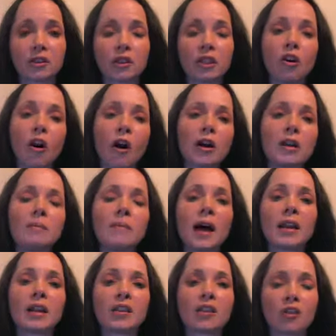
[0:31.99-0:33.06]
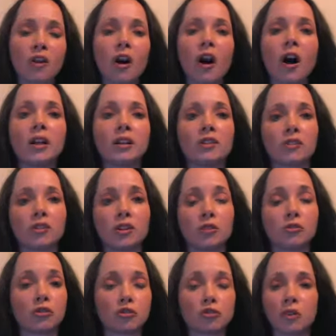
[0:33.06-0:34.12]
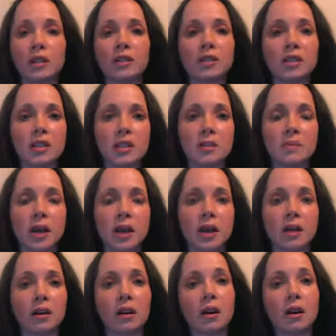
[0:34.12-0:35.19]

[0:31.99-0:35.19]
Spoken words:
the automatic thought is to go straight to eBay.